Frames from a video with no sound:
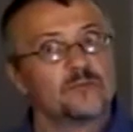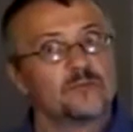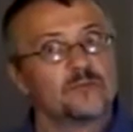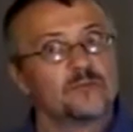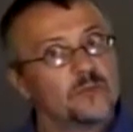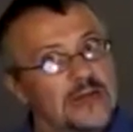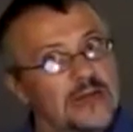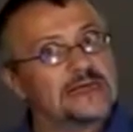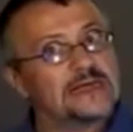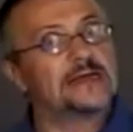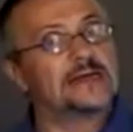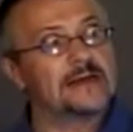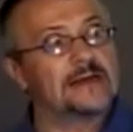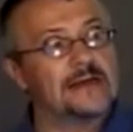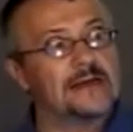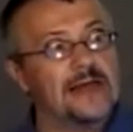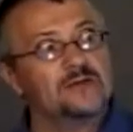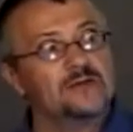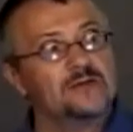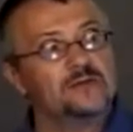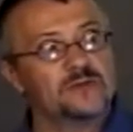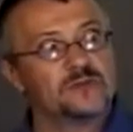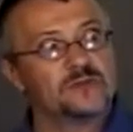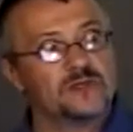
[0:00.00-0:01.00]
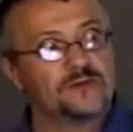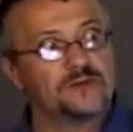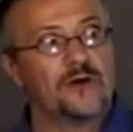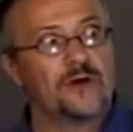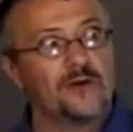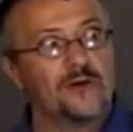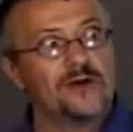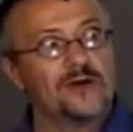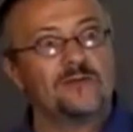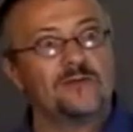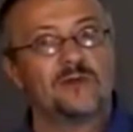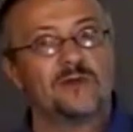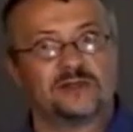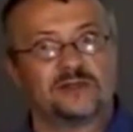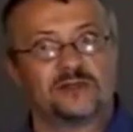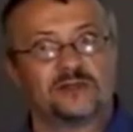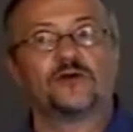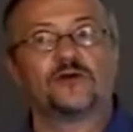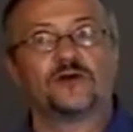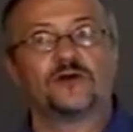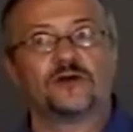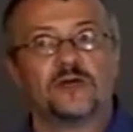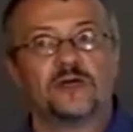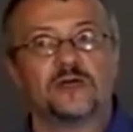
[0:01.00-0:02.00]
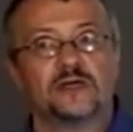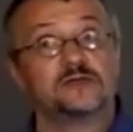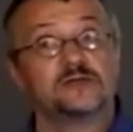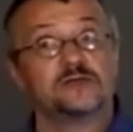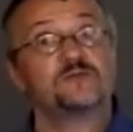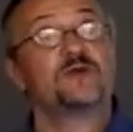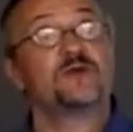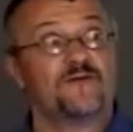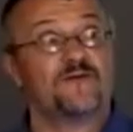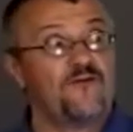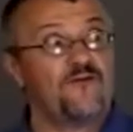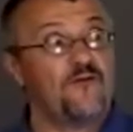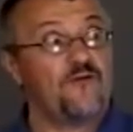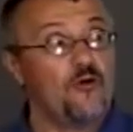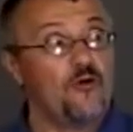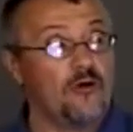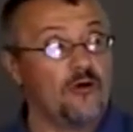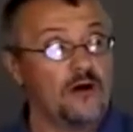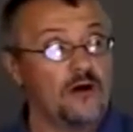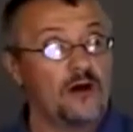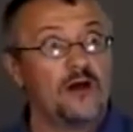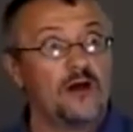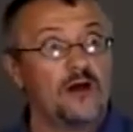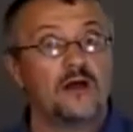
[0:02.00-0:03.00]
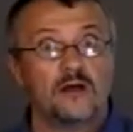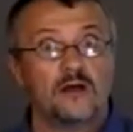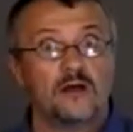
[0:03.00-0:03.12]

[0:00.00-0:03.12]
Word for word: I can allow them to grow in my soybeans before